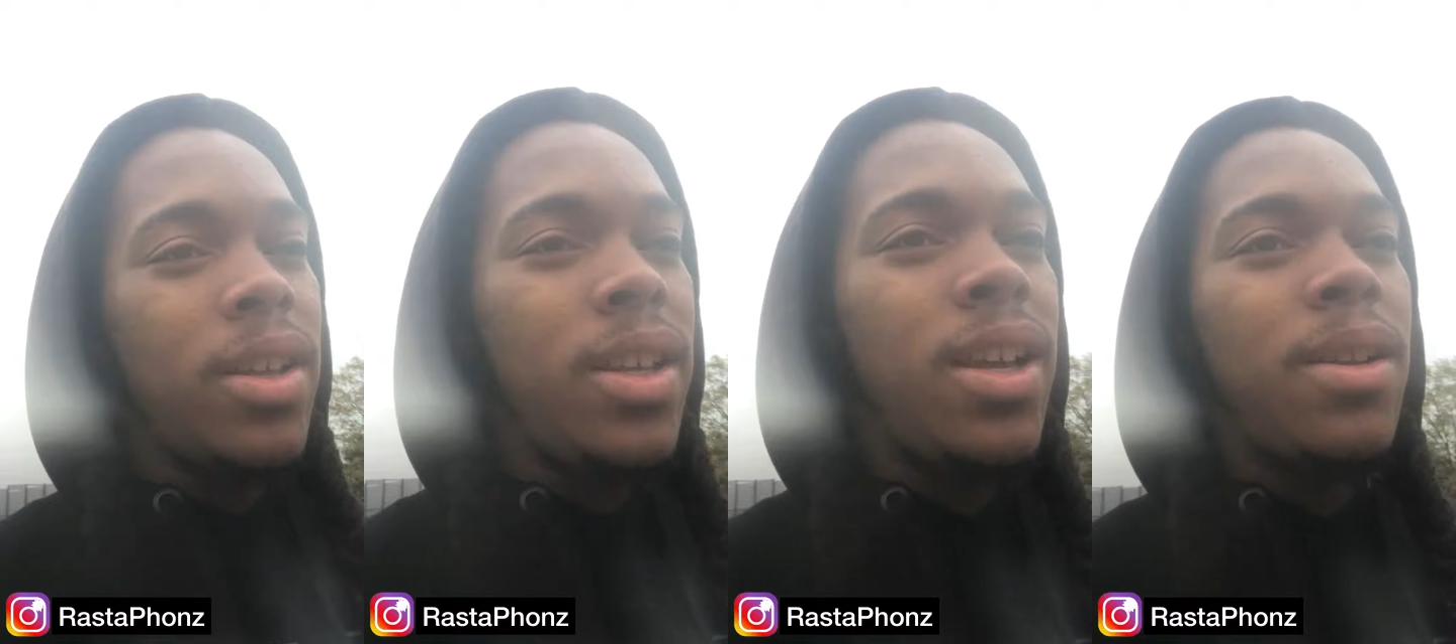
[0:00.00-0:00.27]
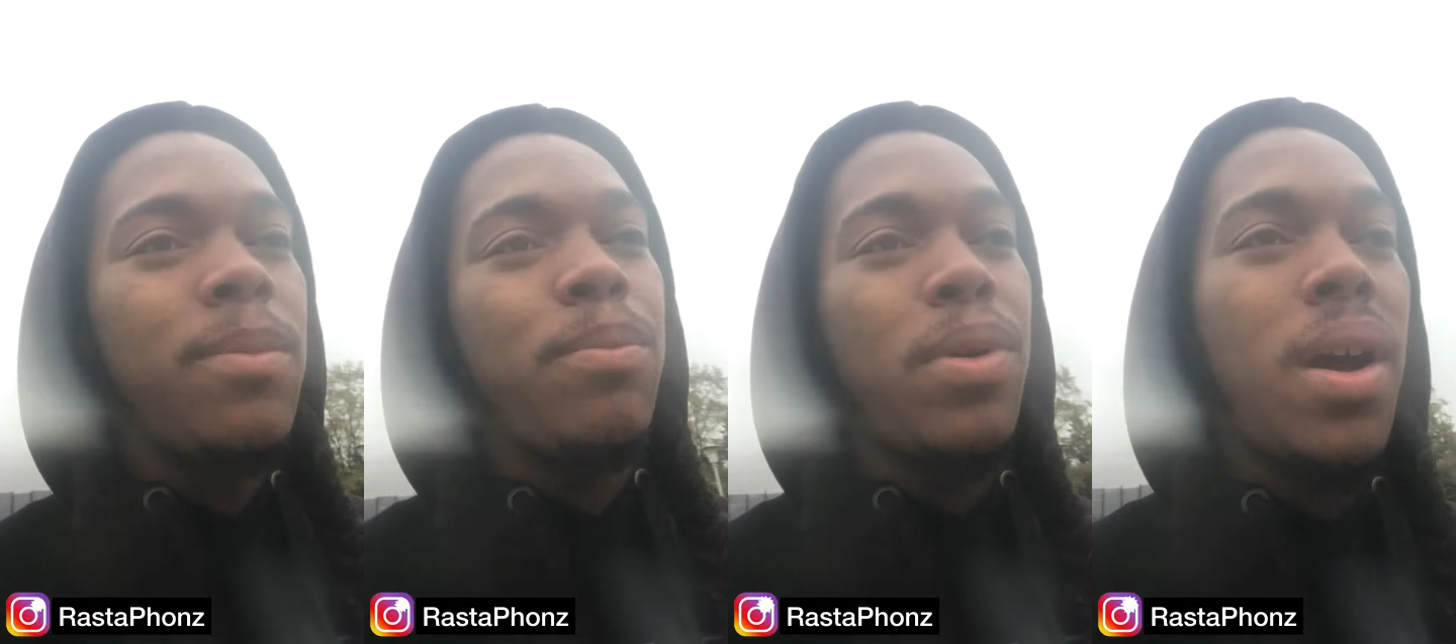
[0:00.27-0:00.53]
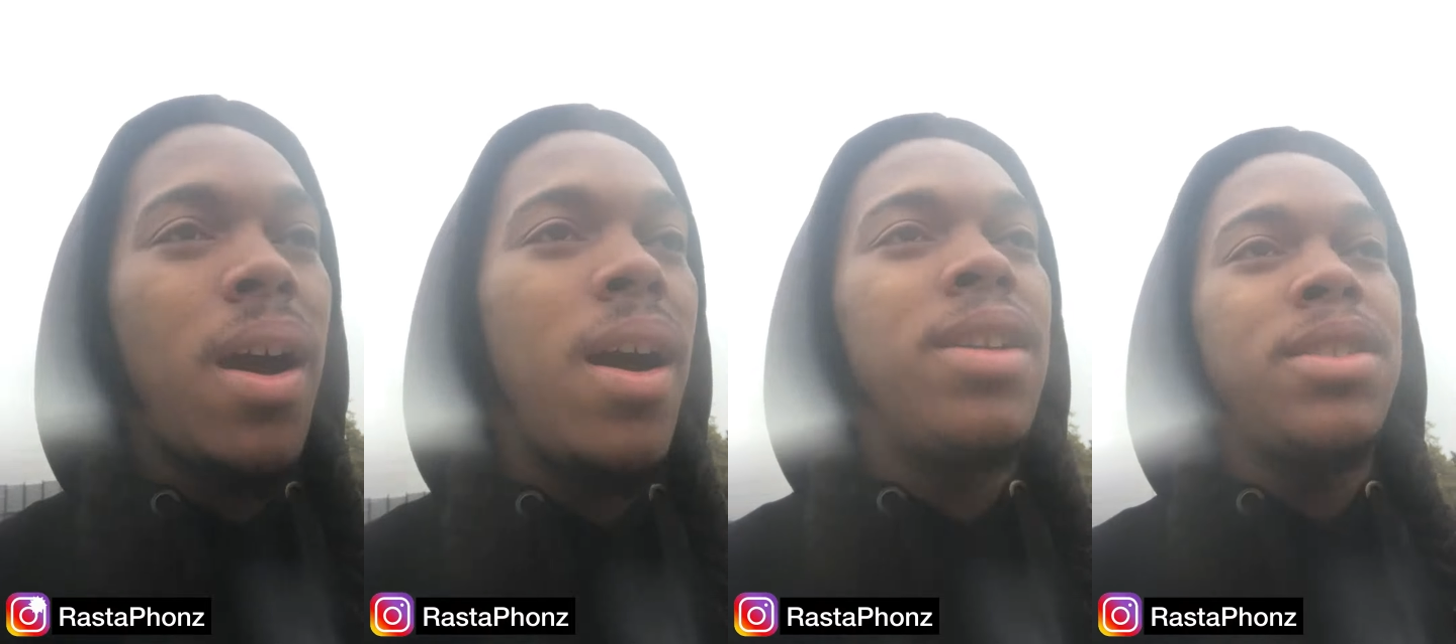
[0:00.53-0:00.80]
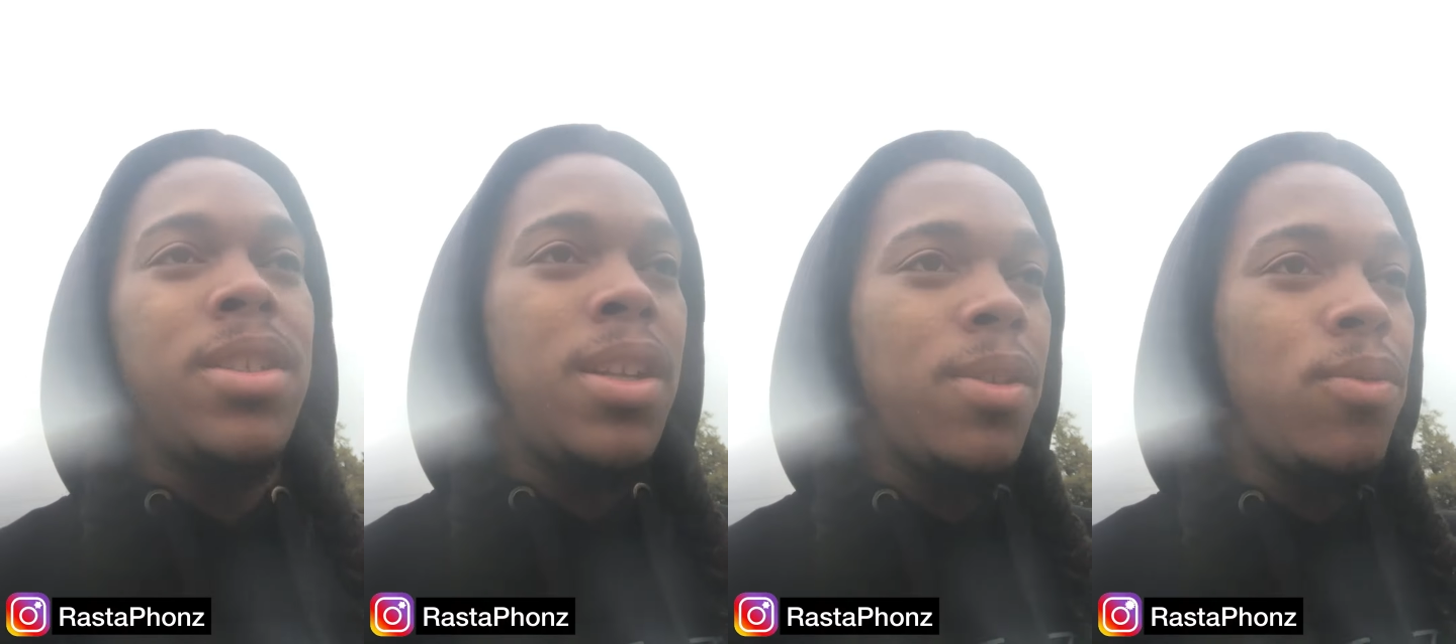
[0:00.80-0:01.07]
getting
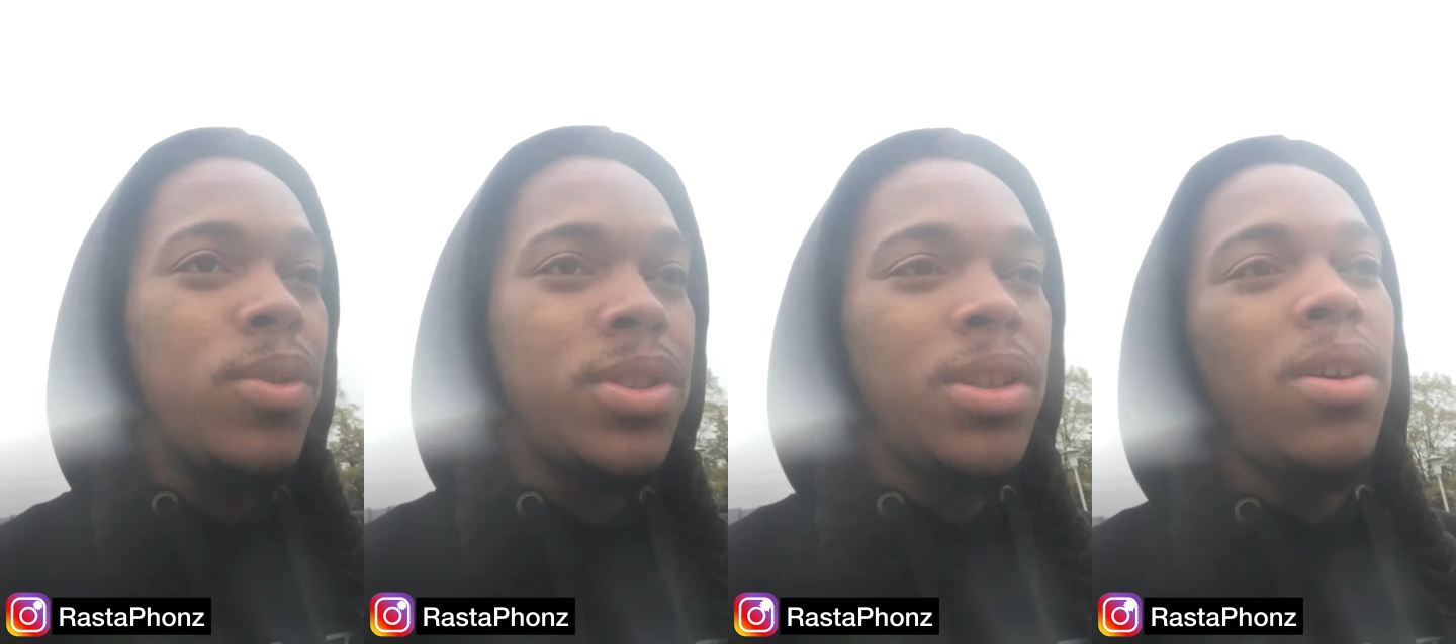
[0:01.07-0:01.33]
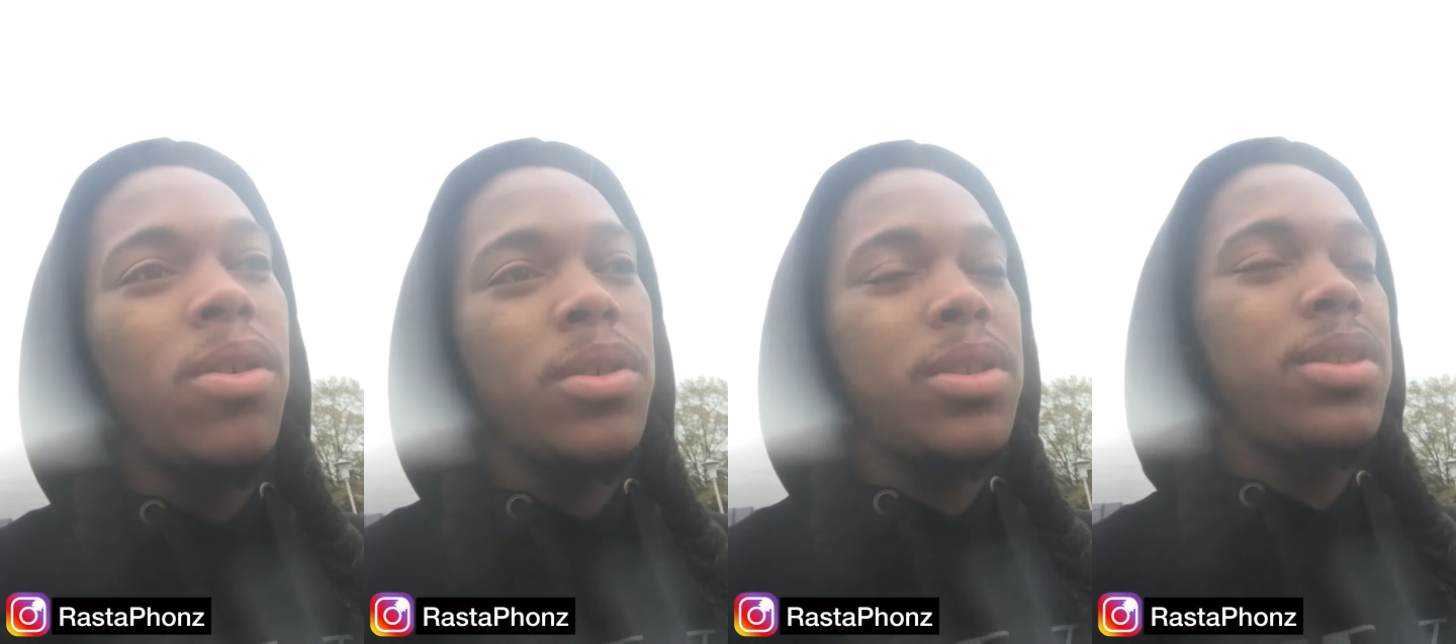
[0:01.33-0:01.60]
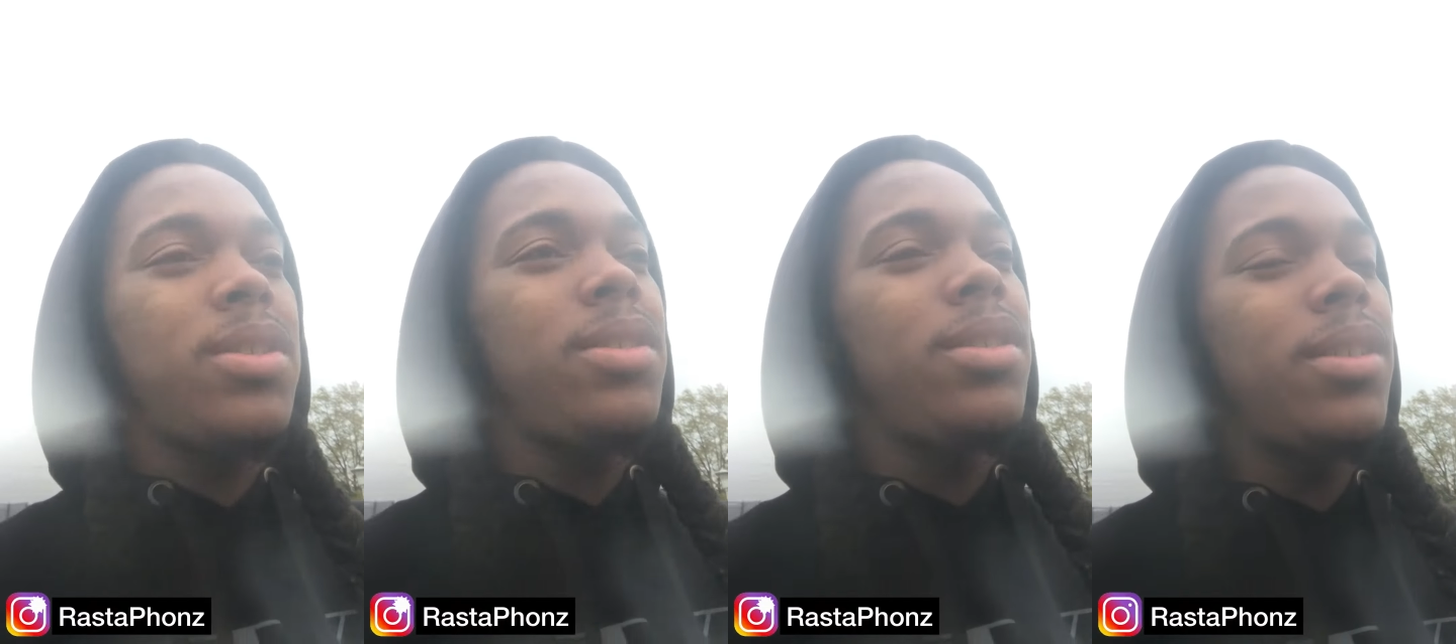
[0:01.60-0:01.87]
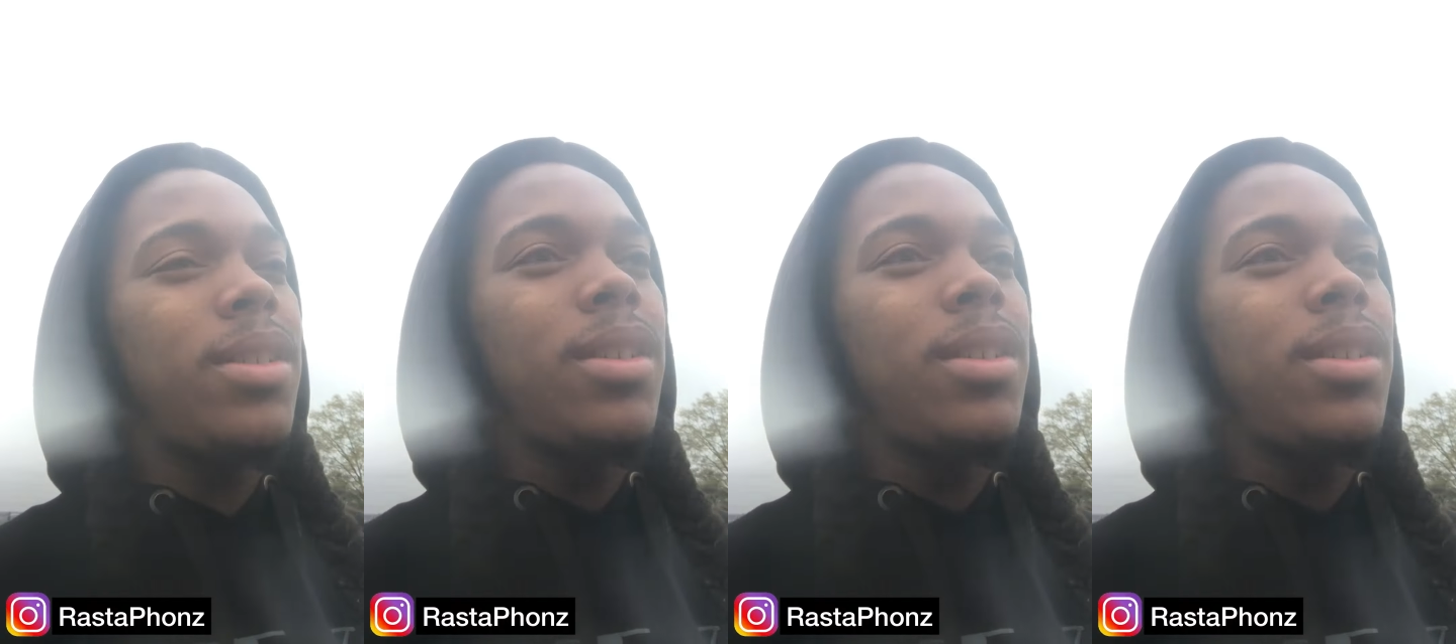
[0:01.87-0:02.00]
positive results.